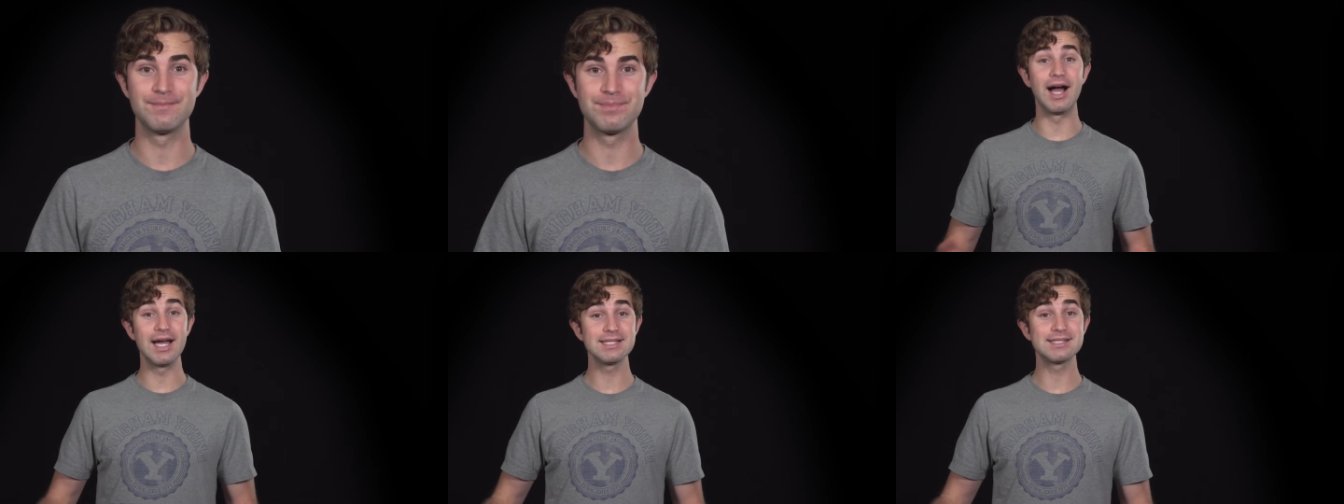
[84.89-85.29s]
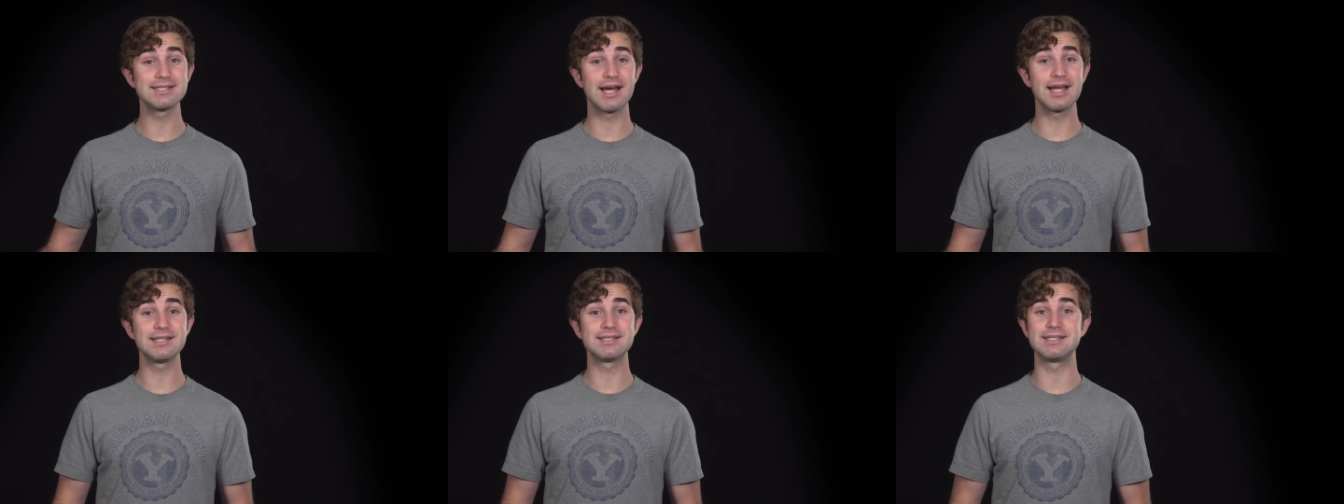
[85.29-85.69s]

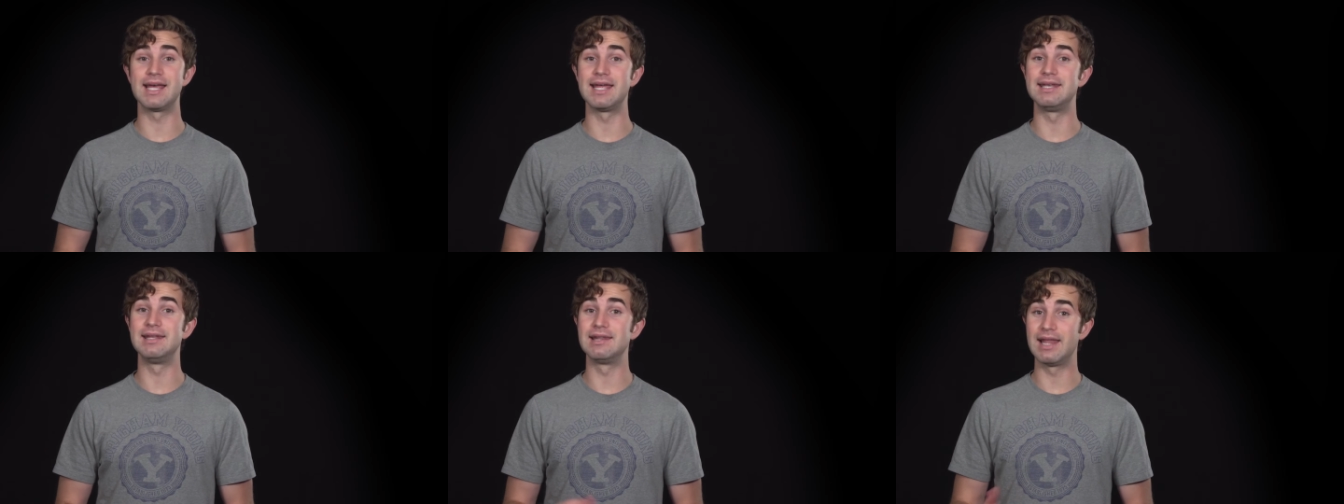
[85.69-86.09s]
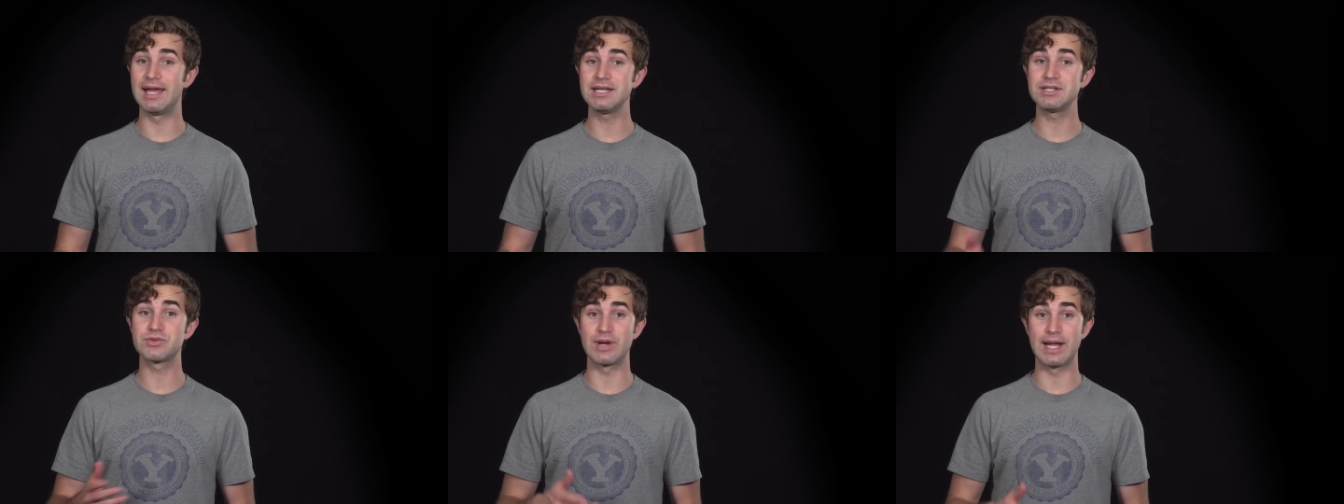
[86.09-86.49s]
Einstein said
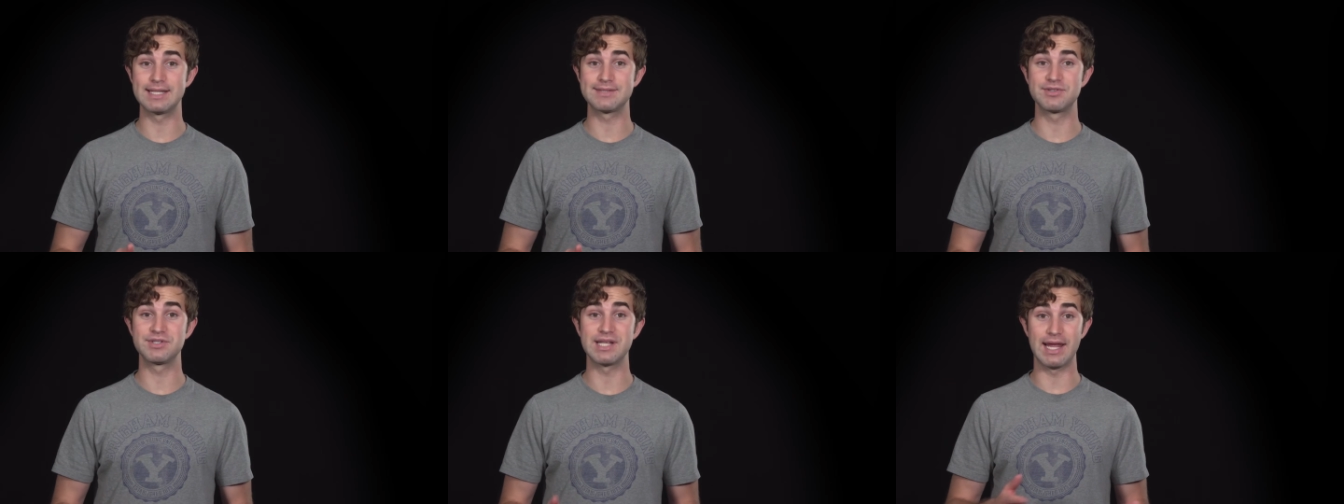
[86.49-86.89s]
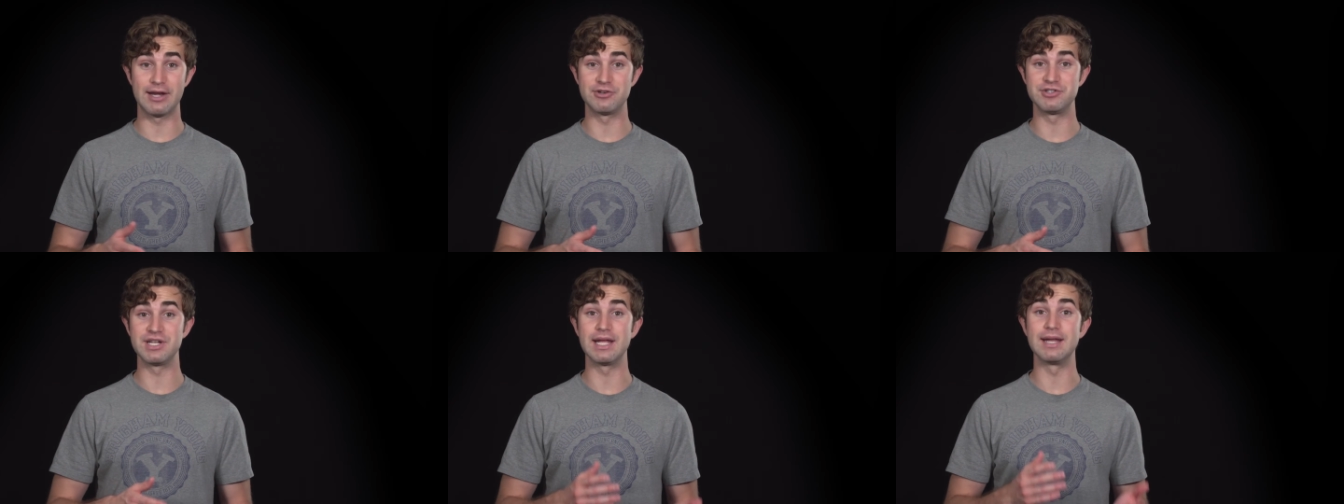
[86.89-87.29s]
light transfers
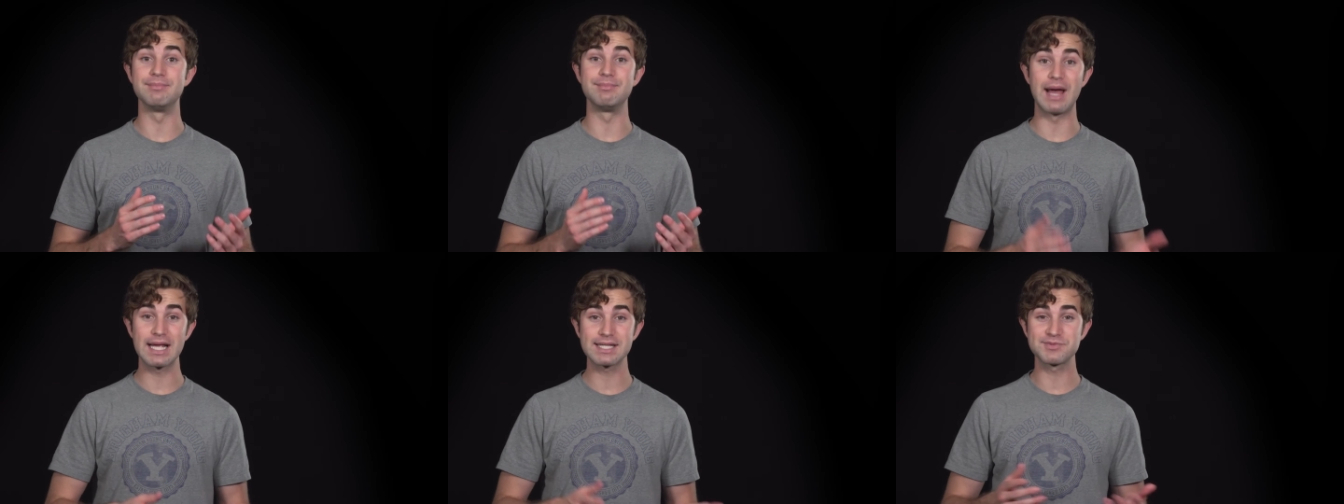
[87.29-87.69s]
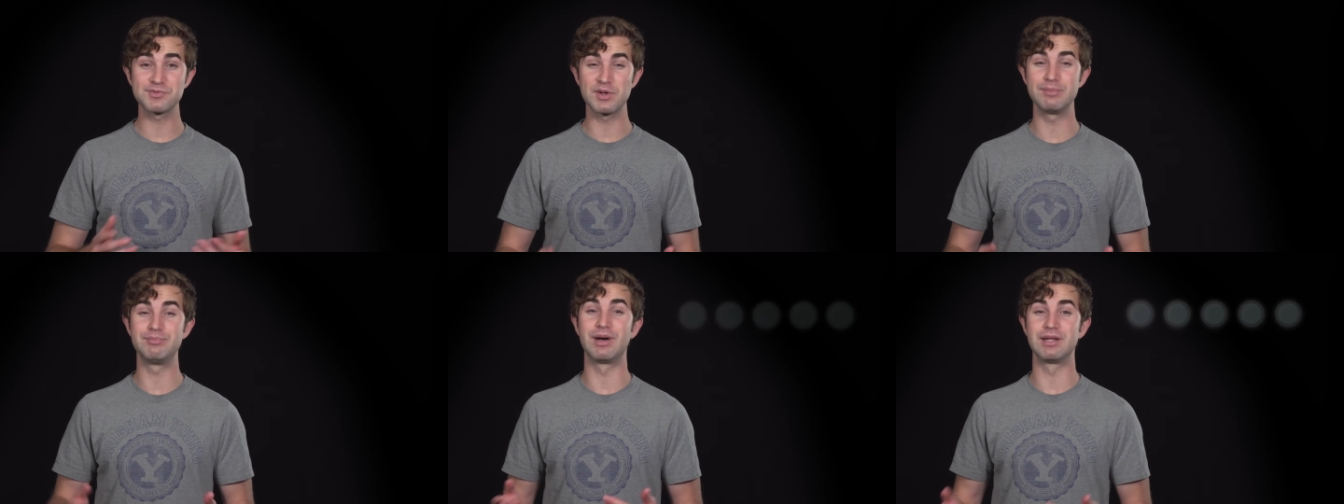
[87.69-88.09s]
energy in
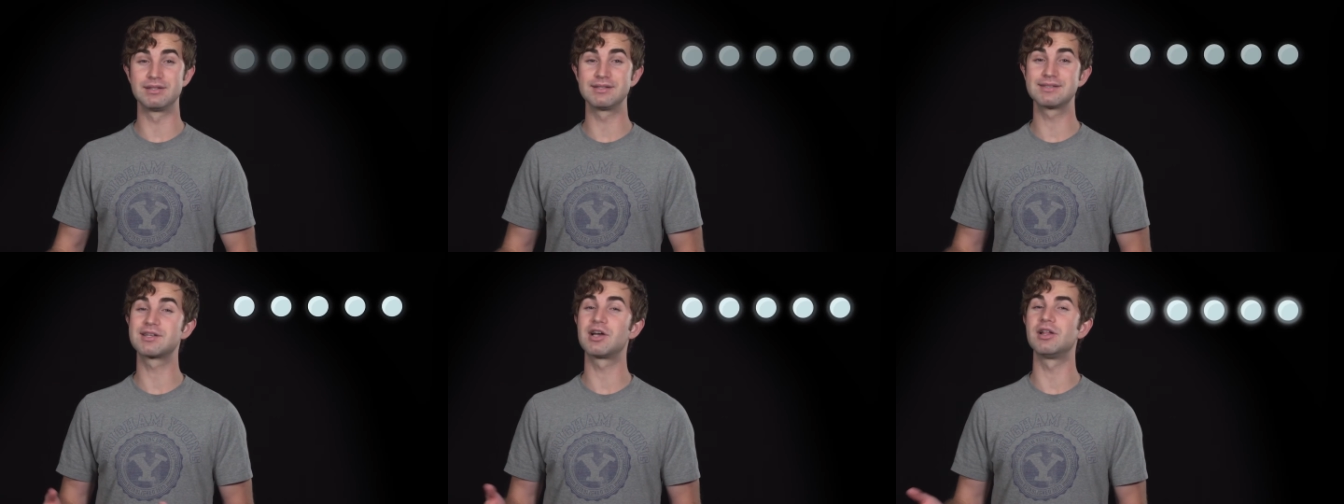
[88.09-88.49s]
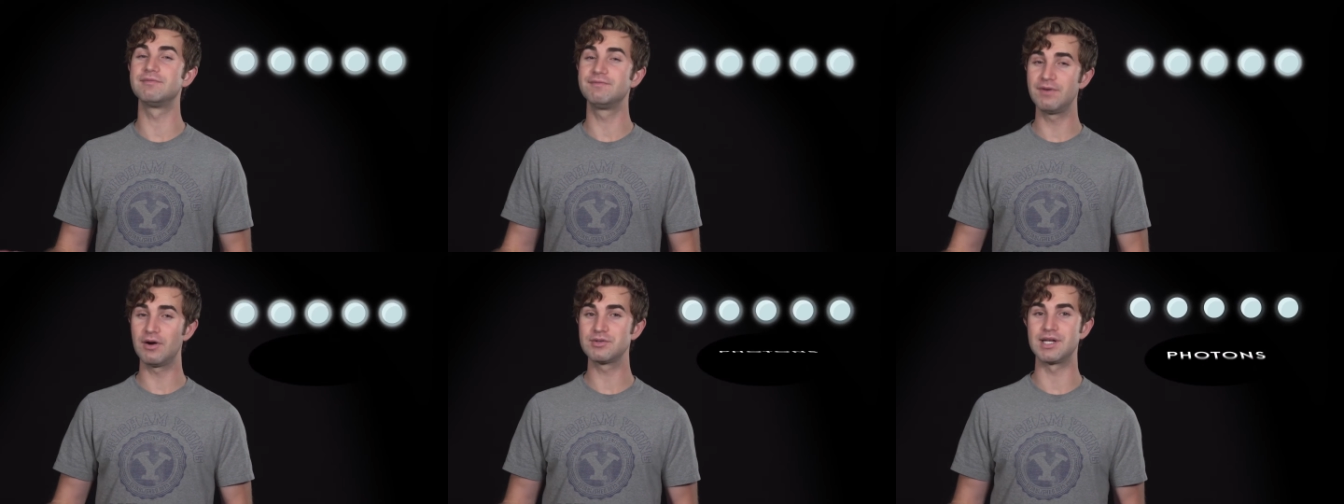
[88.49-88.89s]
mass-free bundles
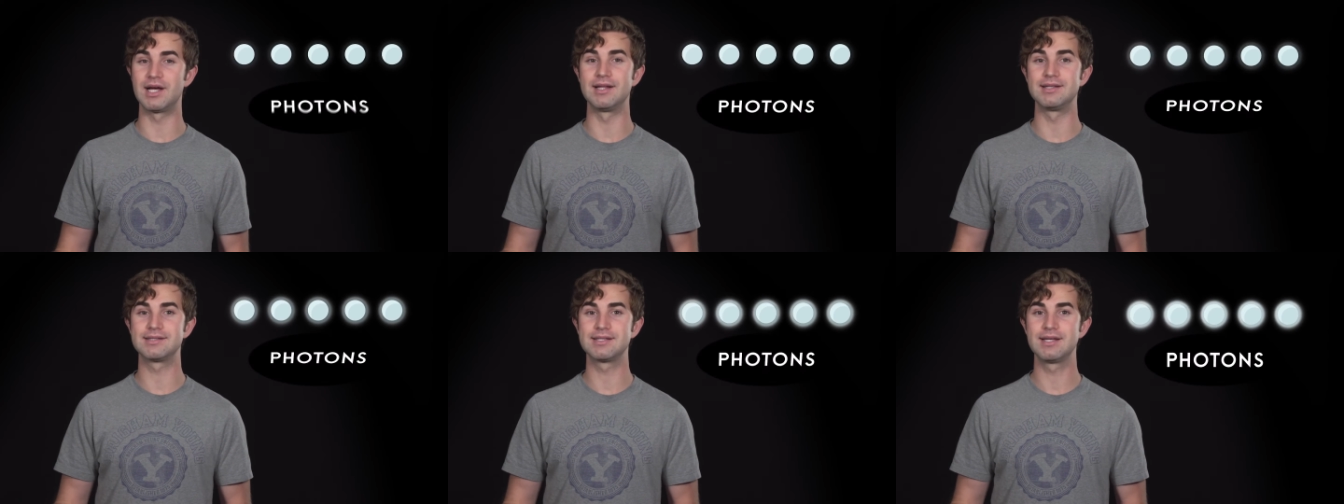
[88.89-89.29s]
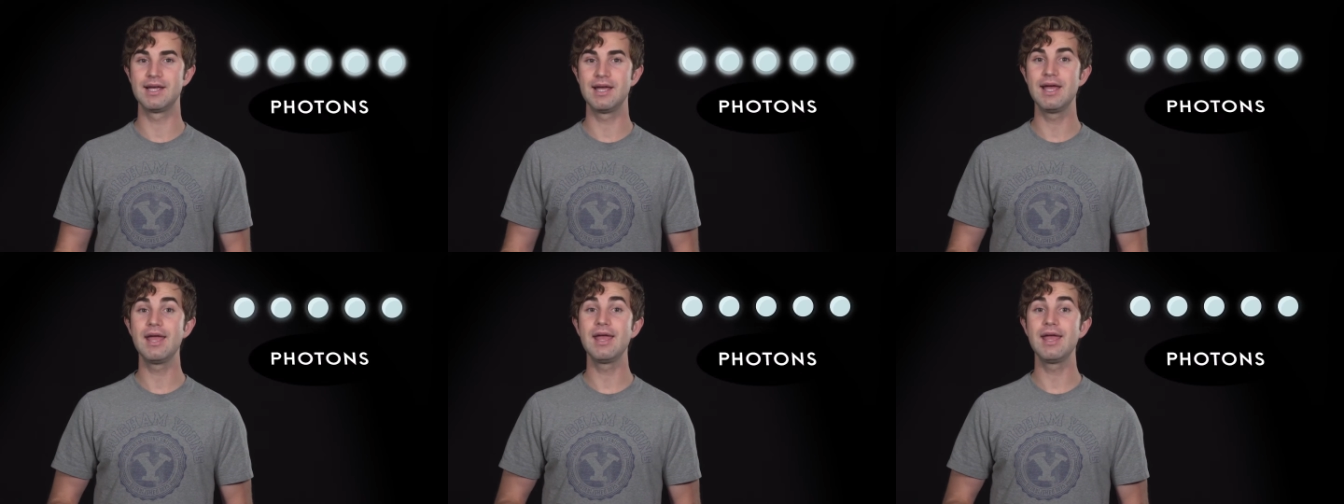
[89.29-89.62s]
called photons.